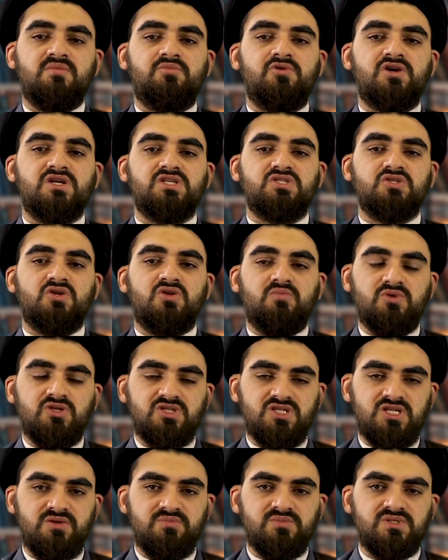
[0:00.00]
oppress
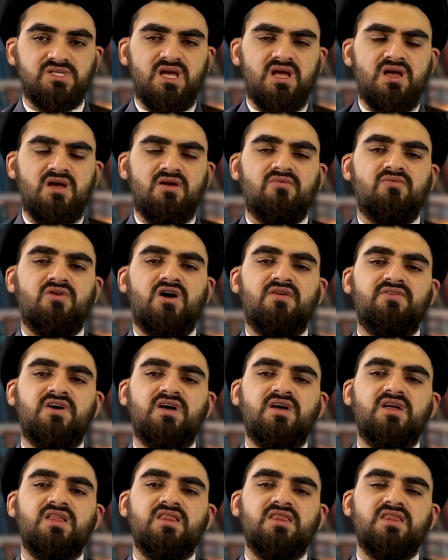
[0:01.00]
non-Muslims.
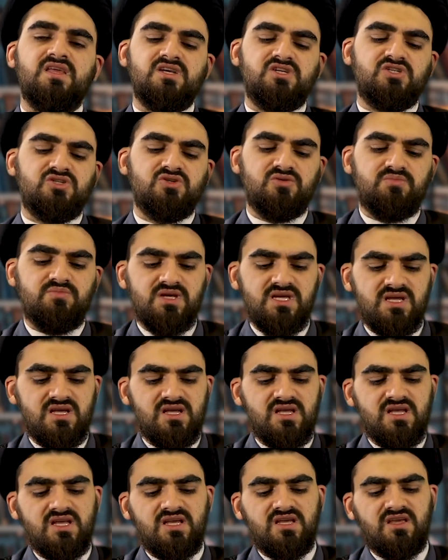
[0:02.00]
Rather, they should be
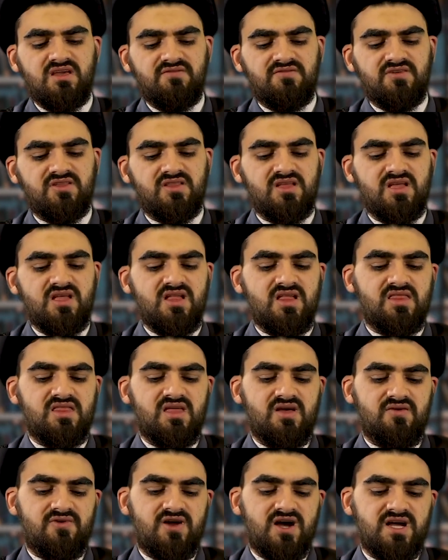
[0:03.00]
given
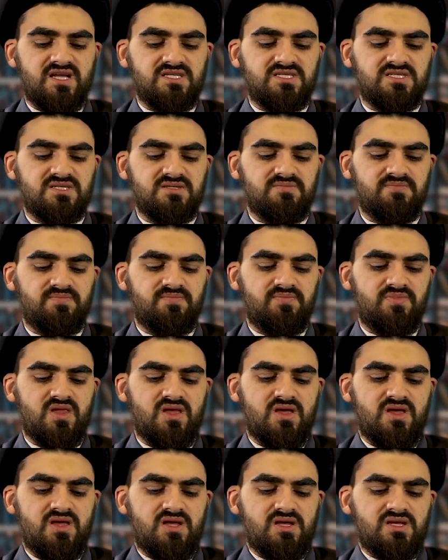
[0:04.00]
their rights.
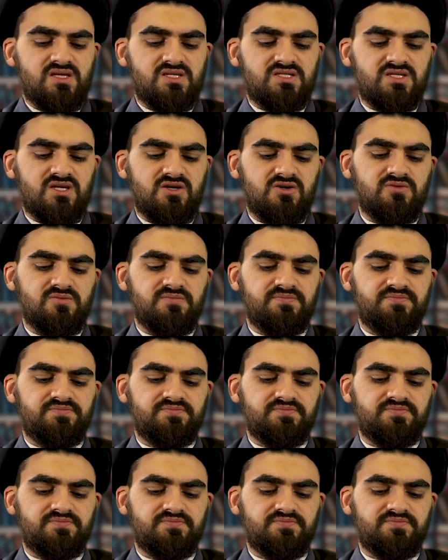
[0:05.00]
So,